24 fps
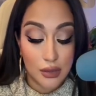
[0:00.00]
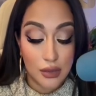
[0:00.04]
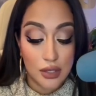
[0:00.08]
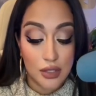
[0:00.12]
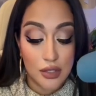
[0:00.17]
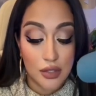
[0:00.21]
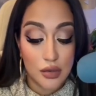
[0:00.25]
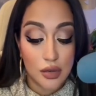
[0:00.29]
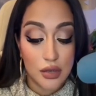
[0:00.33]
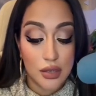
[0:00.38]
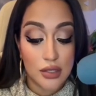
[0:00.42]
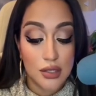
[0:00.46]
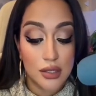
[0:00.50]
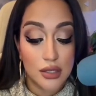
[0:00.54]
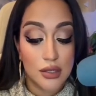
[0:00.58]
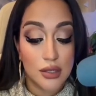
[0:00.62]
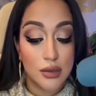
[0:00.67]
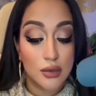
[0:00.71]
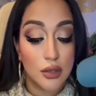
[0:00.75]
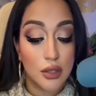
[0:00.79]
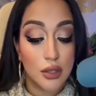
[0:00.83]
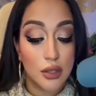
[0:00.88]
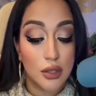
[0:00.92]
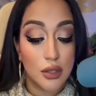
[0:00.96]
This criticism
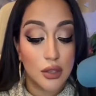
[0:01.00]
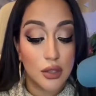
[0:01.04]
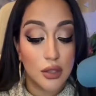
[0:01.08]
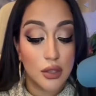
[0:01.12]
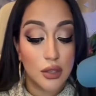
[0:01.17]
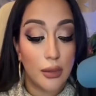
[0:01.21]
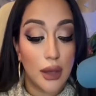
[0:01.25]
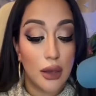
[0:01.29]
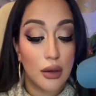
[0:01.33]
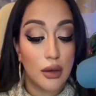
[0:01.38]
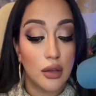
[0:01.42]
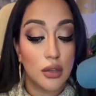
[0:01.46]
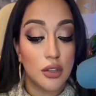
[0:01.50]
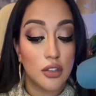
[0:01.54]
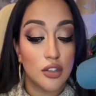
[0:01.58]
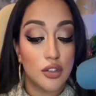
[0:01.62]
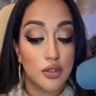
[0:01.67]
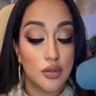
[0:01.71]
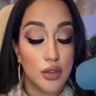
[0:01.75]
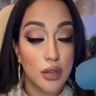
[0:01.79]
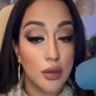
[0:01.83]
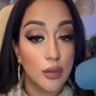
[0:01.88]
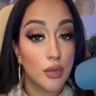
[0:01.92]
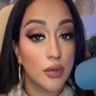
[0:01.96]
could be about a
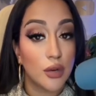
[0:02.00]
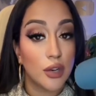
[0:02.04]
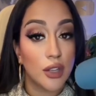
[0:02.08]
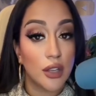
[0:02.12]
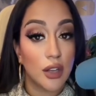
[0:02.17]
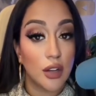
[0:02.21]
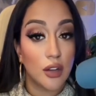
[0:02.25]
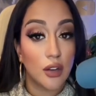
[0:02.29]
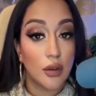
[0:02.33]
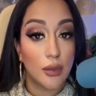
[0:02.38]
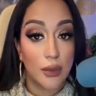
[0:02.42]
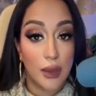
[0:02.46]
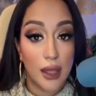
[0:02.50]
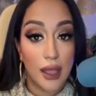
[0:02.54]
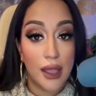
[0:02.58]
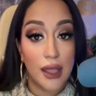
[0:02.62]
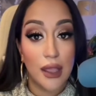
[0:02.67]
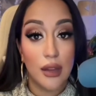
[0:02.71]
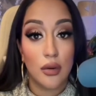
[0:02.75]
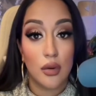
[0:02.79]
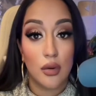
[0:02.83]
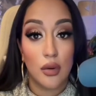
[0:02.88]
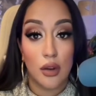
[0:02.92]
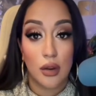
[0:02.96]
trip with a younger man
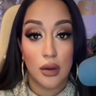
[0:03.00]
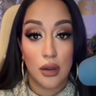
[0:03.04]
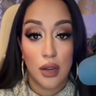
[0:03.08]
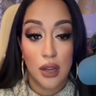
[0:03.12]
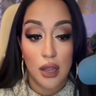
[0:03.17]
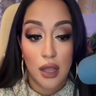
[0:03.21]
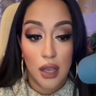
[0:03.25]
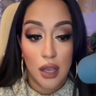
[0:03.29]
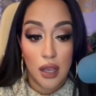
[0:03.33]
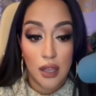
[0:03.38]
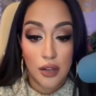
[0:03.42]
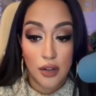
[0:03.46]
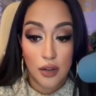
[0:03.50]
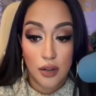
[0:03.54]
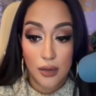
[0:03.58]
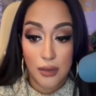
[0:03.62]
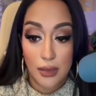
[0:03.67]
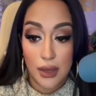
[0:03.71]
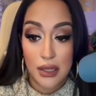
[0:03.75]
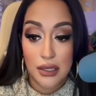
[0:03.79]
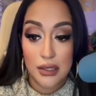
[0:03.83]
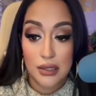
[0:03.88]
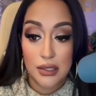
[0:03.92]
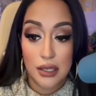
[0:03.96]
or a younger
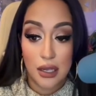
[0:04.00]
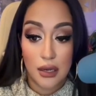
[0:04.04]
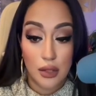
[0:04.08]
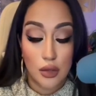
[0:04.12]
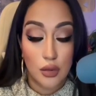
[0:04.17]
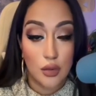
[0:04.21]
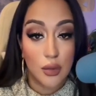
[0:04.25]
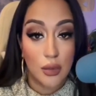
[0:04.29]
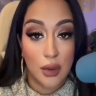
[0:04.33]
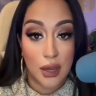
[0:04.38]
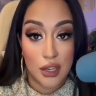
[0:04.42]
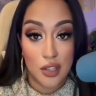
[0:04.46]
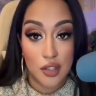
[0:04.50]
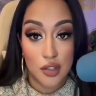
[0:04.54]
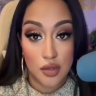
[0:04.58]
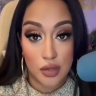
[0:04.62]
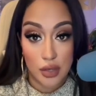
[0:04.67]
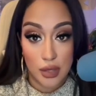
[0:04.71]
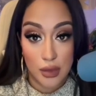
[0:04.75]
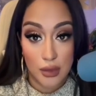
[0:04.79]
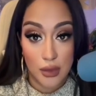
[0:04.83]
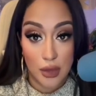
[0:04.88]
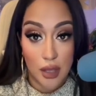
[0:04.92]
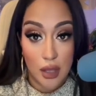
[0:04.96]
man telling you about a
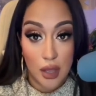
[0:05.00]
trip.